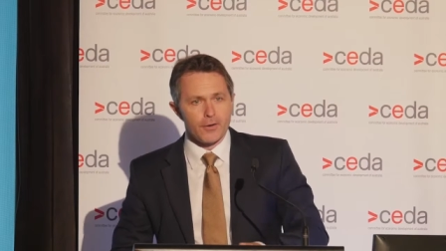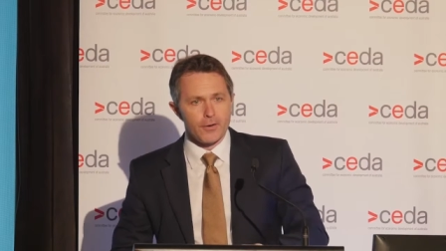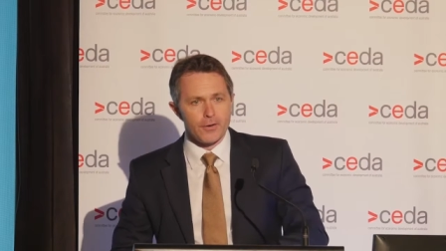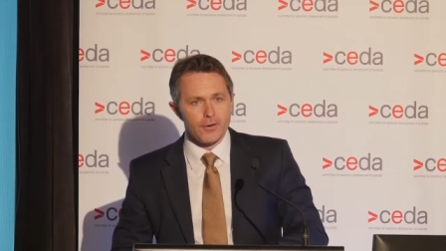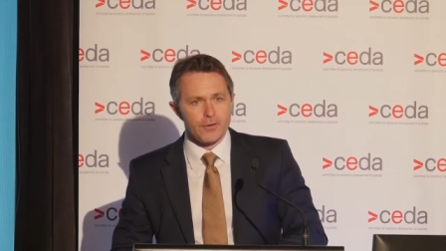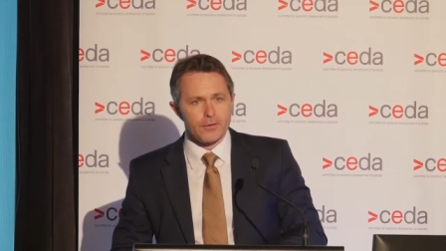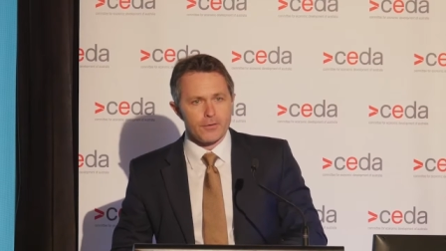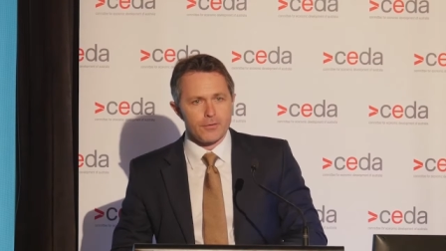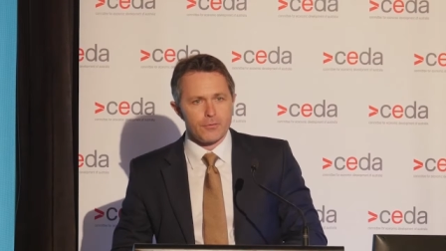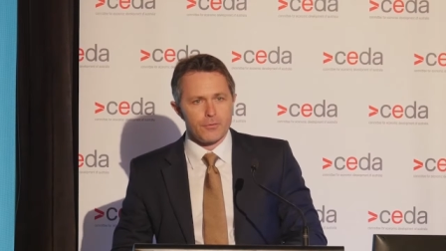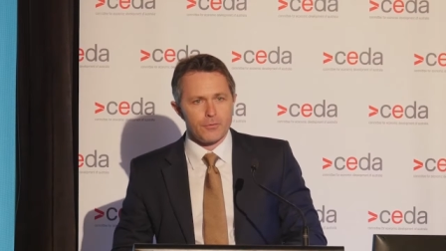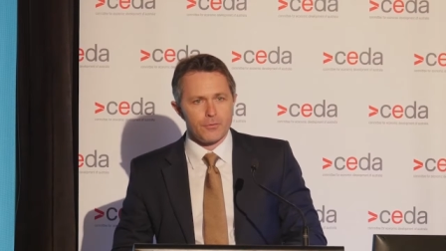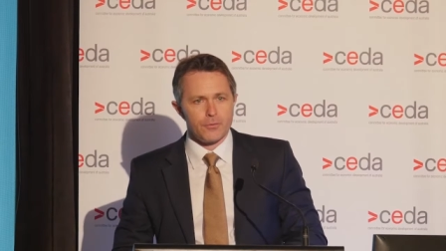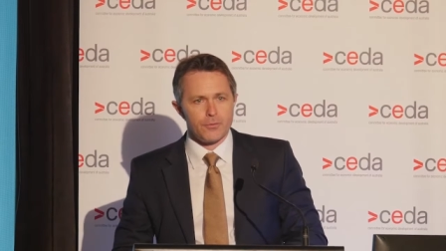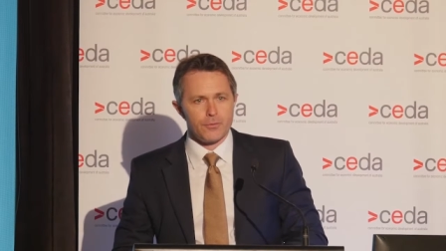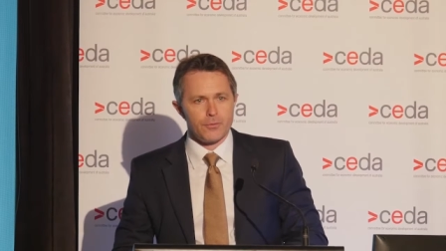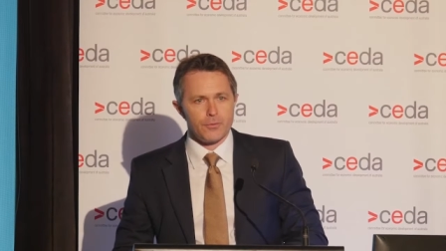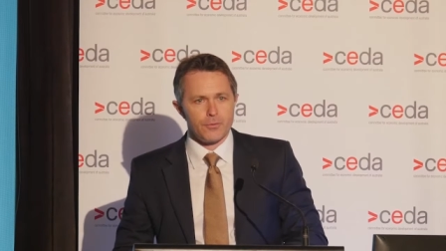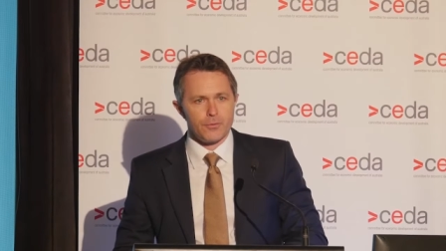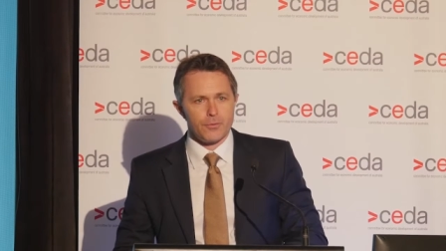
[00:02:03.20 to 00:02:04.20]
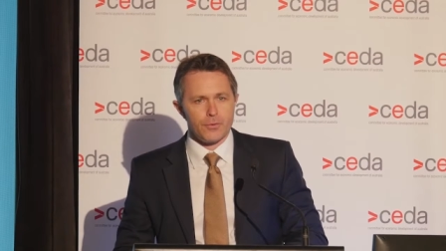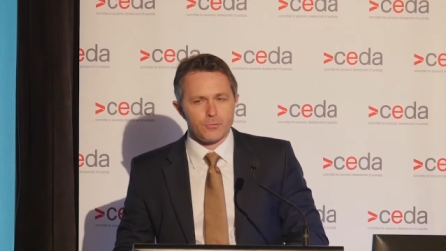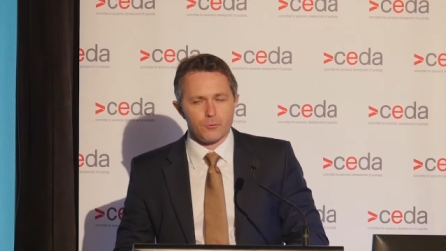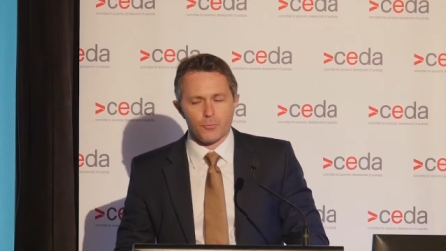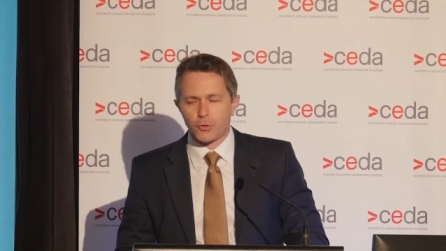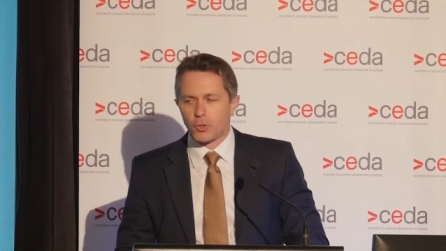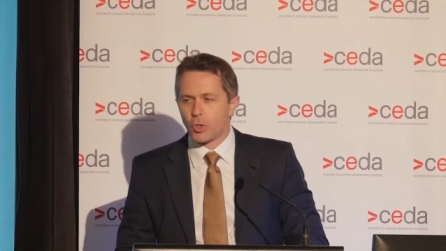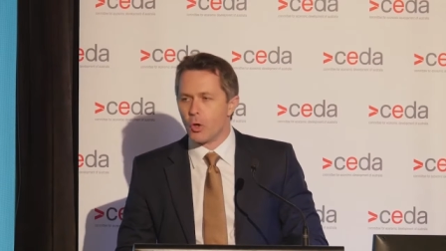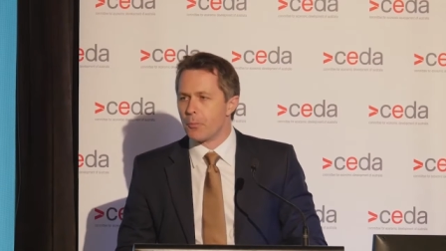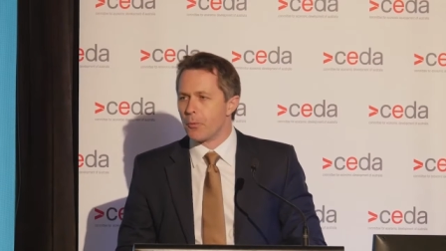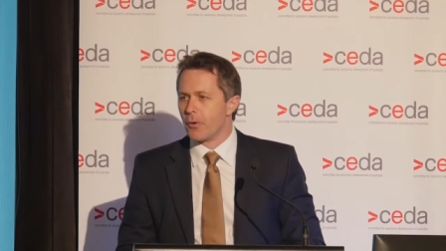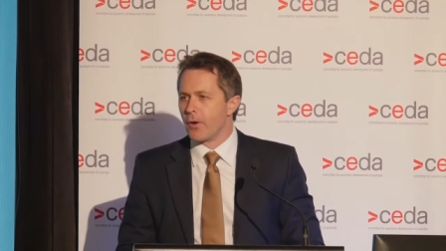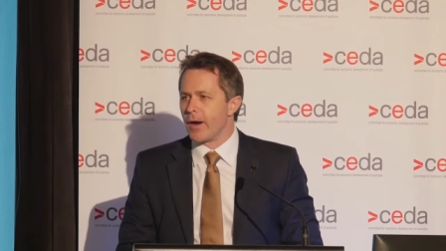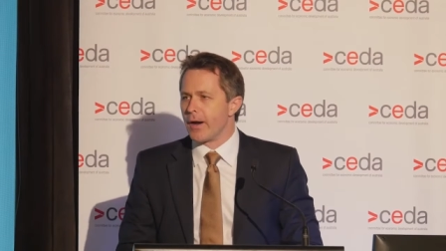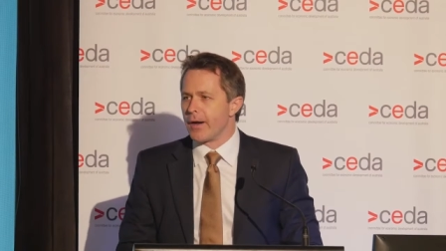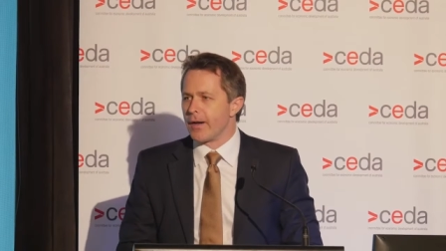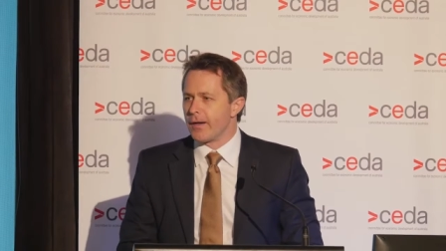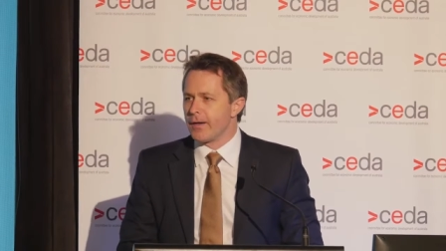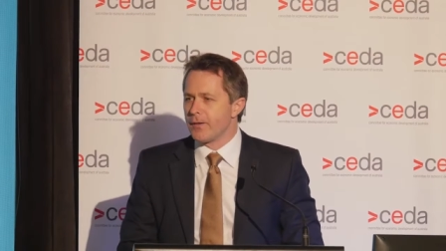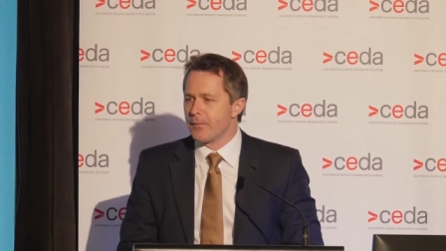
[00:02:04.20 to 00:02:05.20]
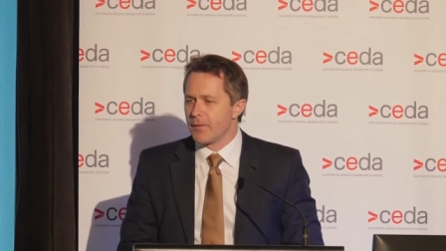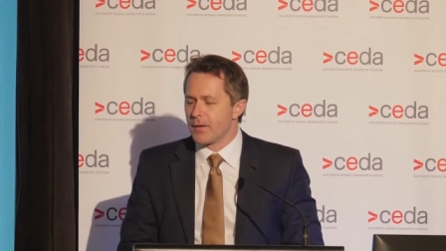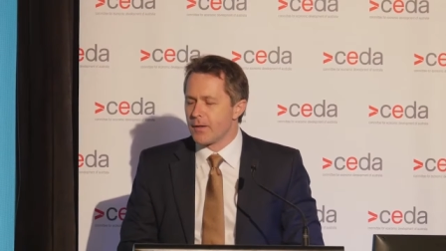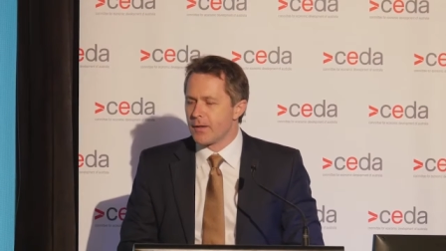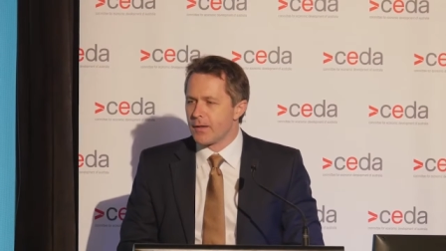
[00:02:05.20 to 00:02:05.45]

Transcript: on and recuperating,